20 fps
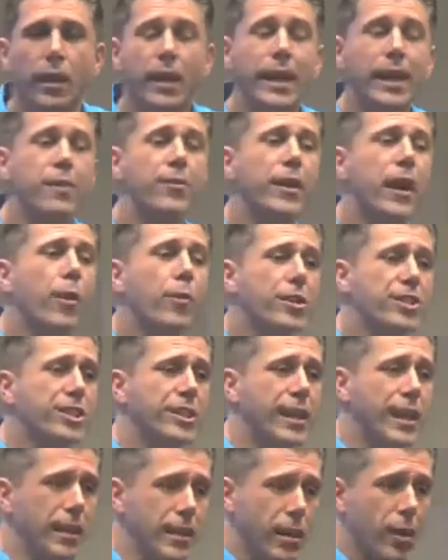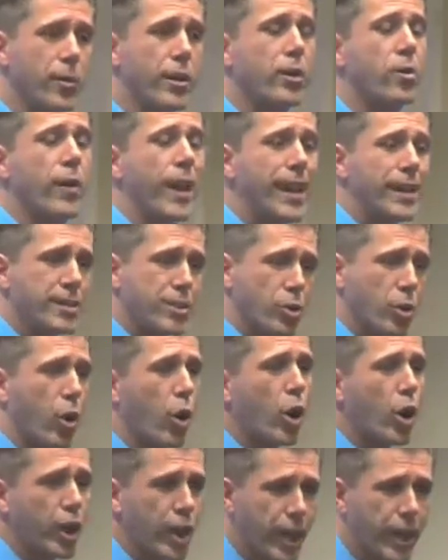Even our skin, our greatest
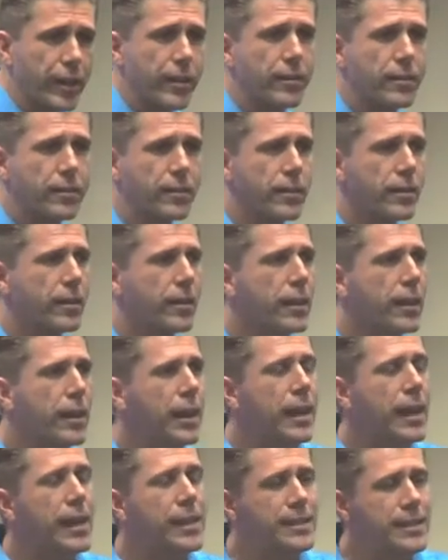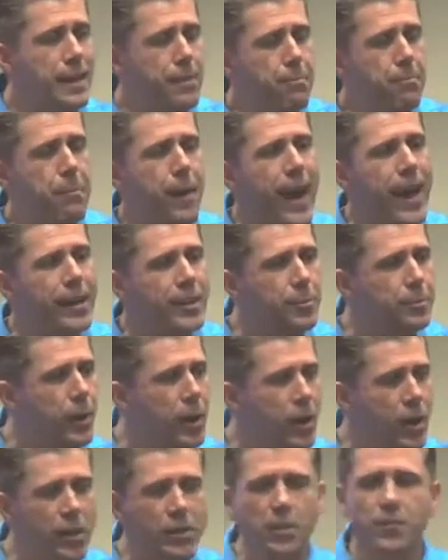organ, is impaired
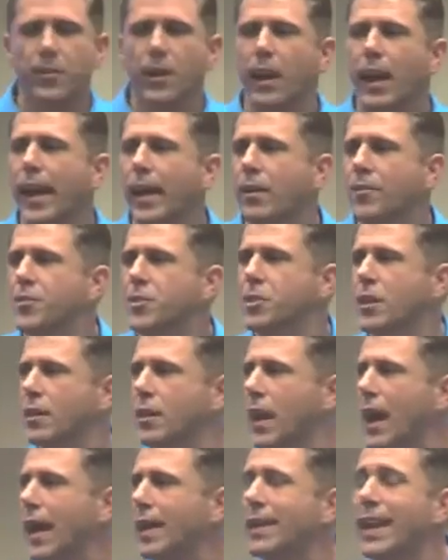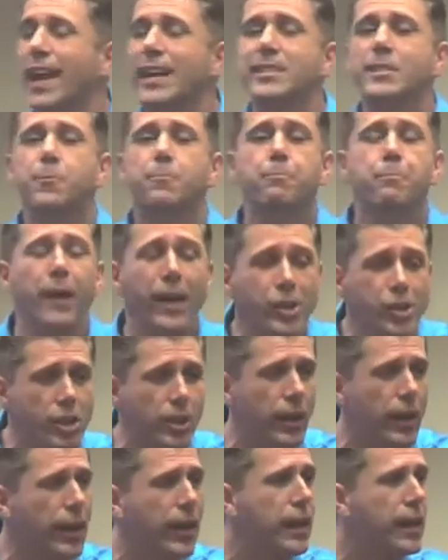because of the lack of sunlight,
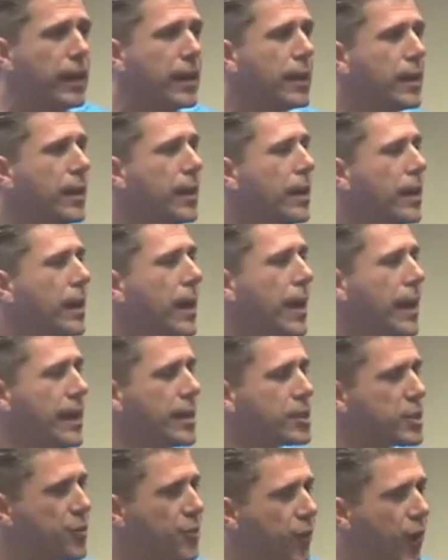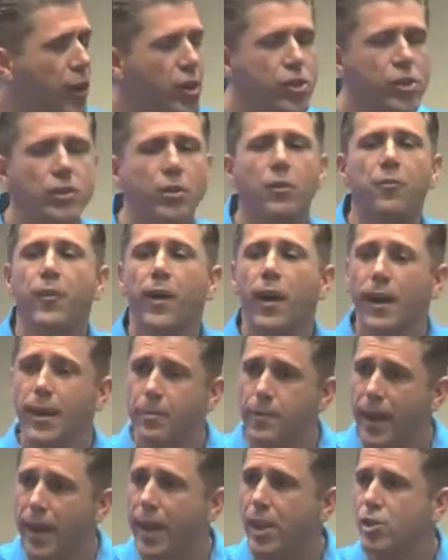especially in its function of
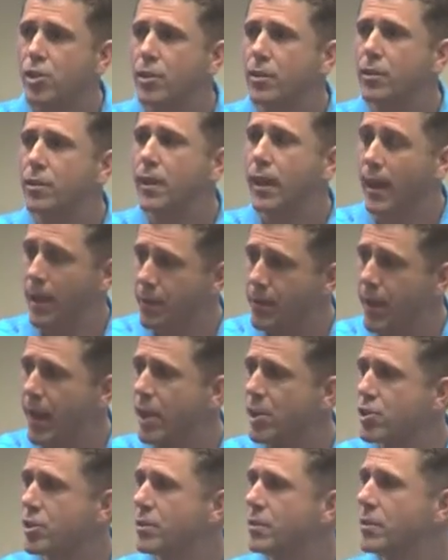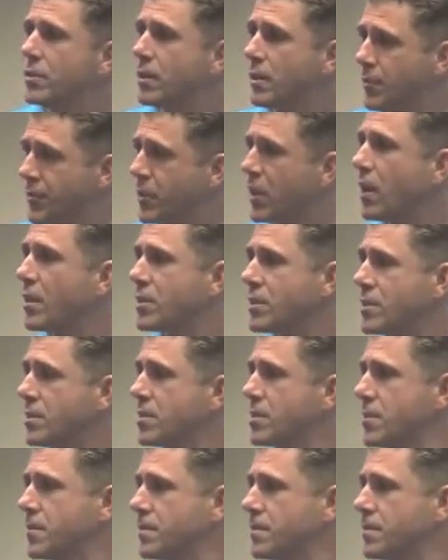elimination, elimination of toxins.